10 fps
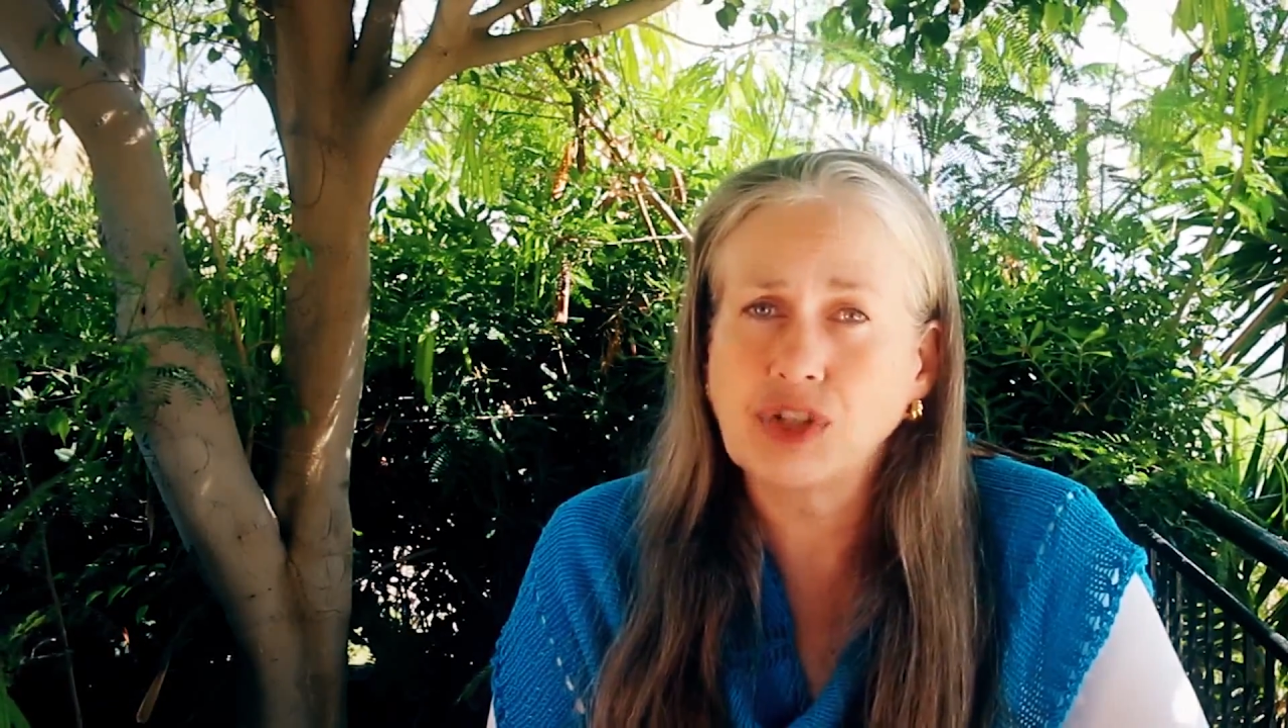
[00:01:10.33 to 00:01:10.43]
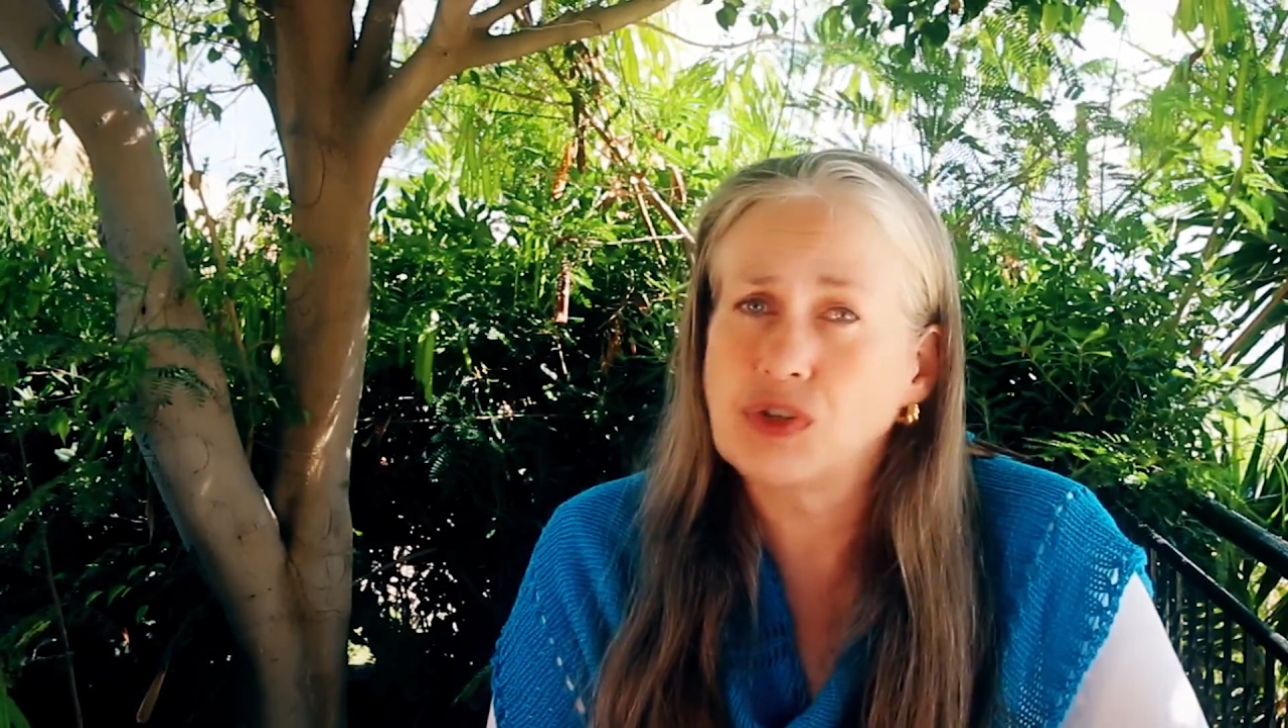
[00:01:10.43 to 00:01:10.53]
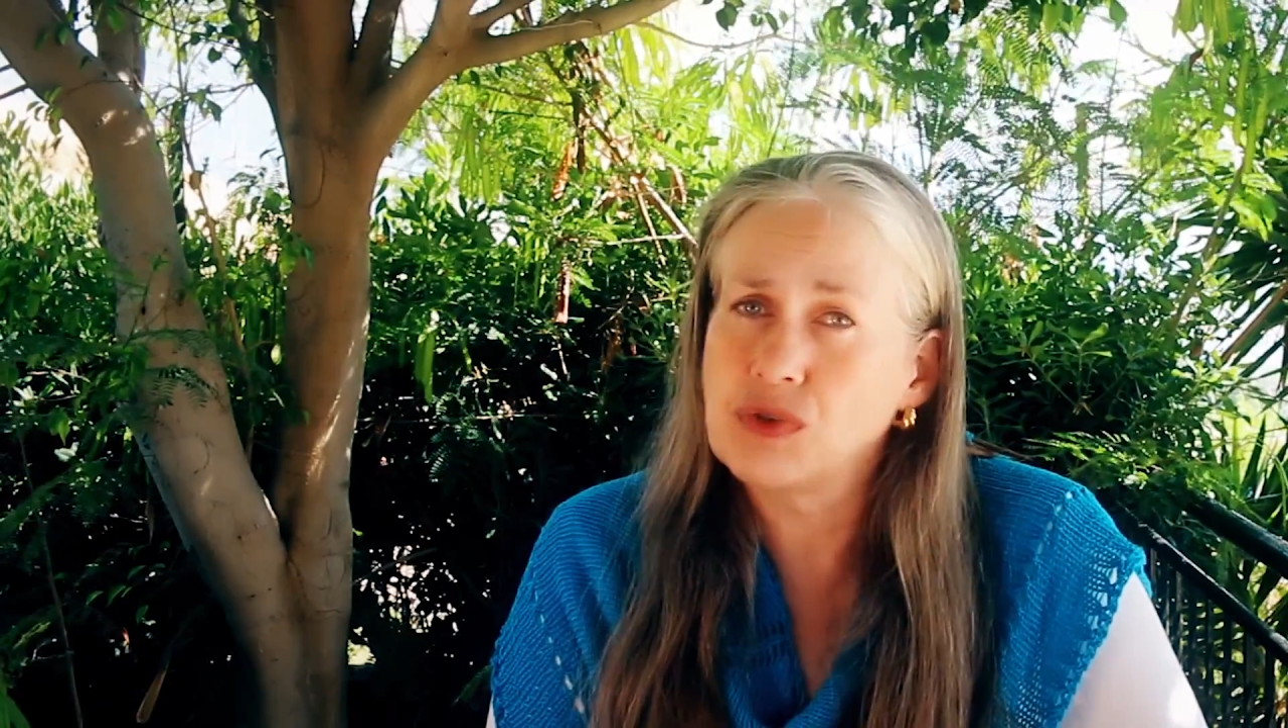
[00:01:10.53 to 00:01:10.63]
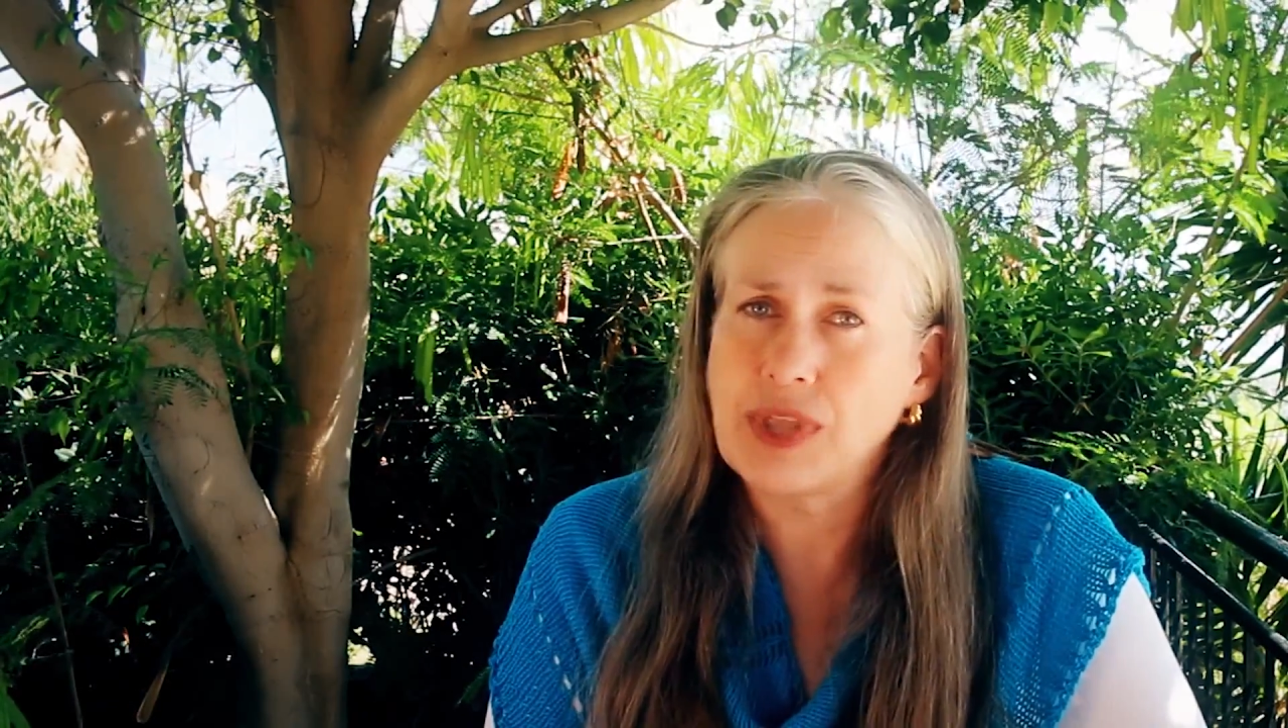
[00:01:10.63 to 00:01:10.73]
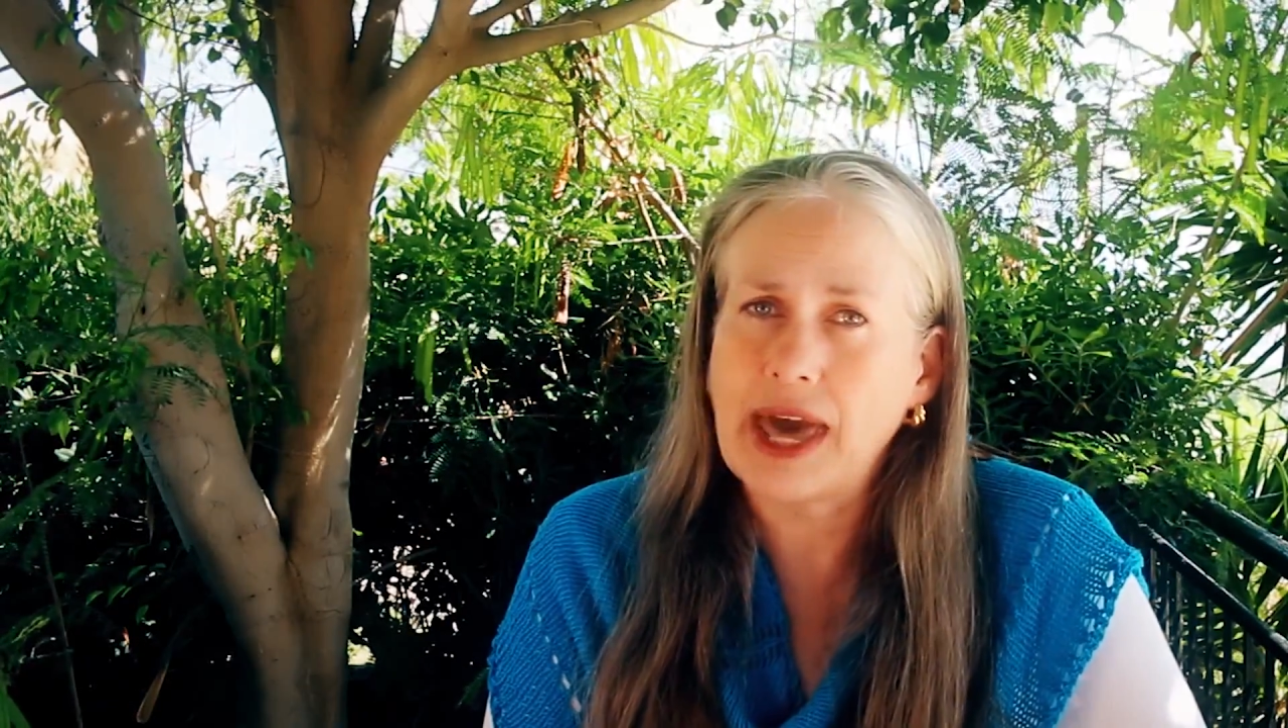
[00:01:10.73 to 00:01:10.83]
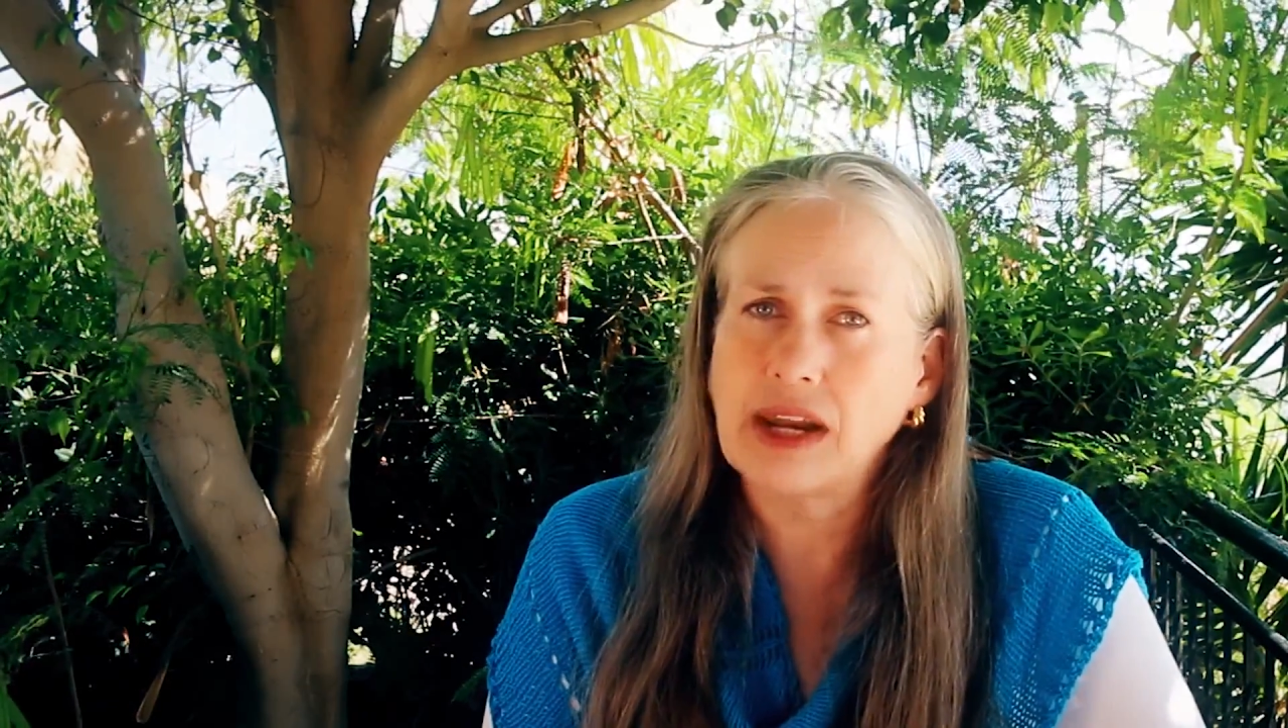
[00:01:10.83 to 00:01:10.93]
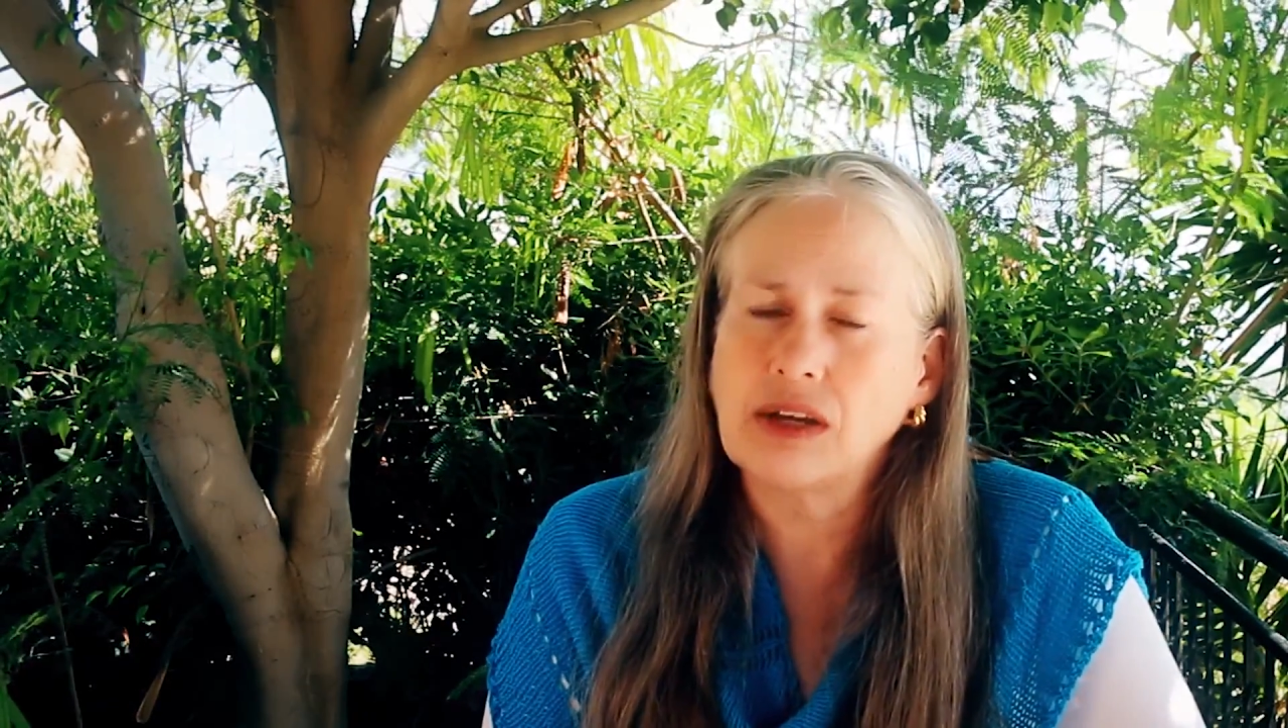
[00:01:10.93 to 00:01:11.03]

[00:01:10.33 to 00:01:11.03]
to do that